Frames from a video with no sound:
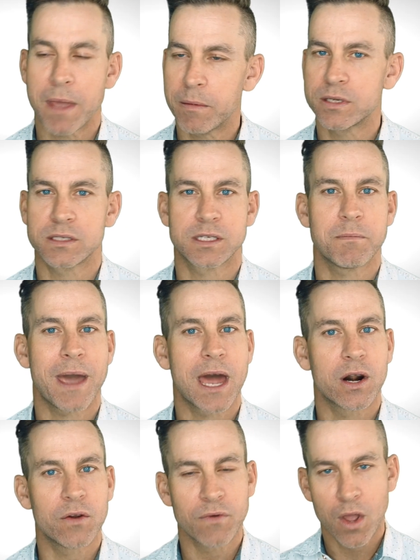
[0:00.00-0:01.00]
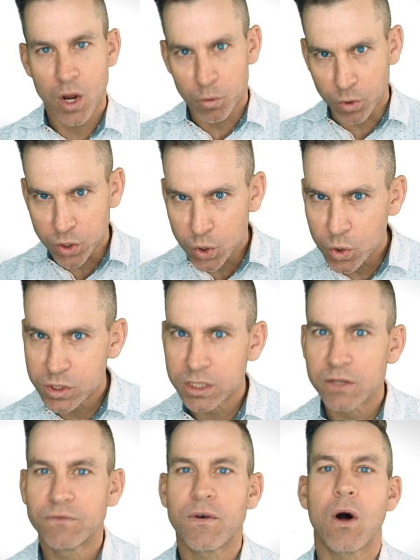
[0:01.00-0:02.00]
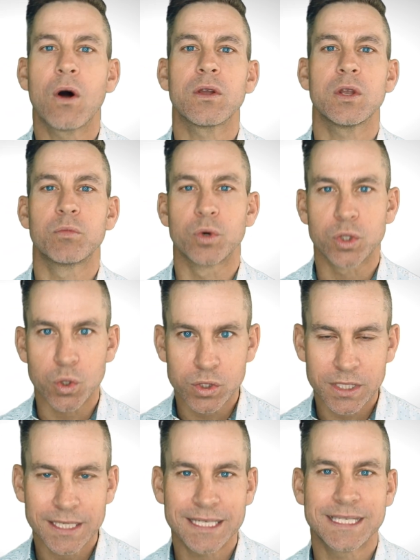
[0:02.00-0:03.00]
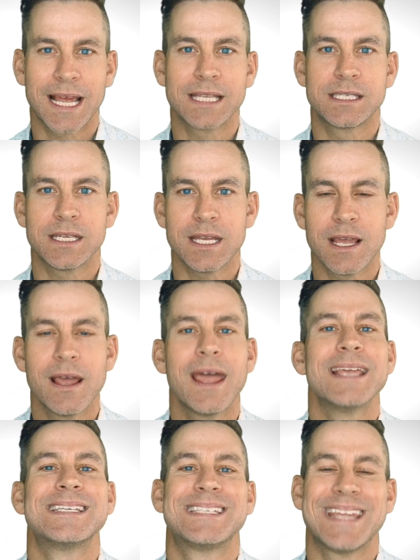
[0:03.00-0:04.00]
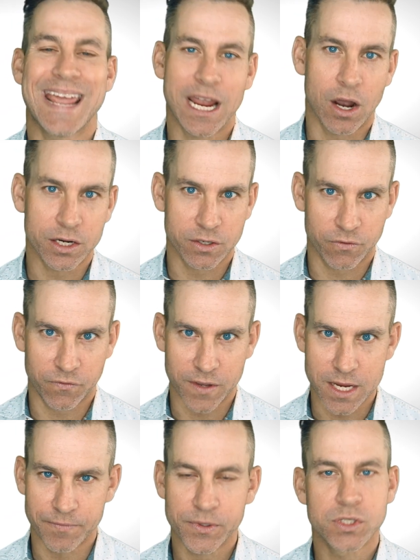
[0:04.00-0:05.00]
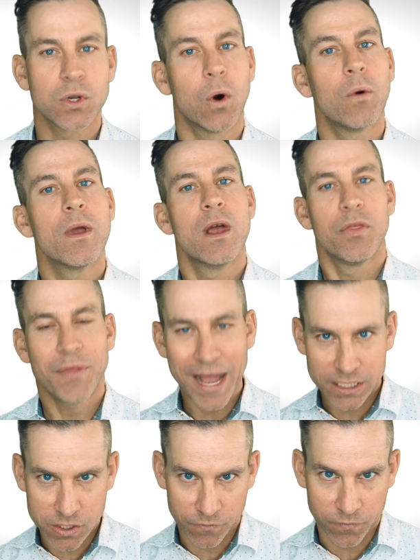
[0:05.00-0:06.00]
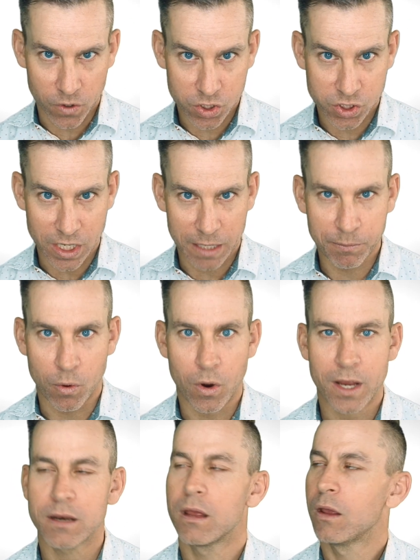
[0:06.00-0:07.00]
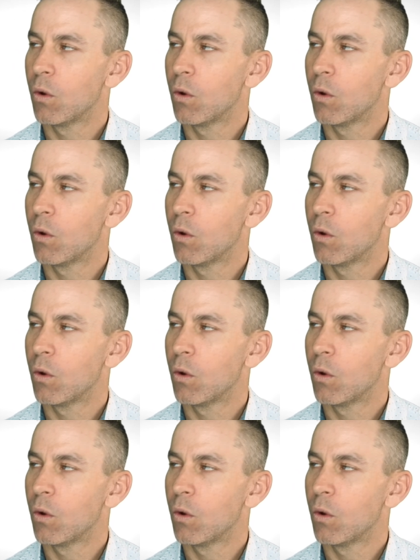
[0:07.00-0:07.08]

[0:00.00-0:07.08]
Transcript: Maybe just a matter of reducing the volume, reducing the intensity, staying on your feet. So that's your first checkpoint,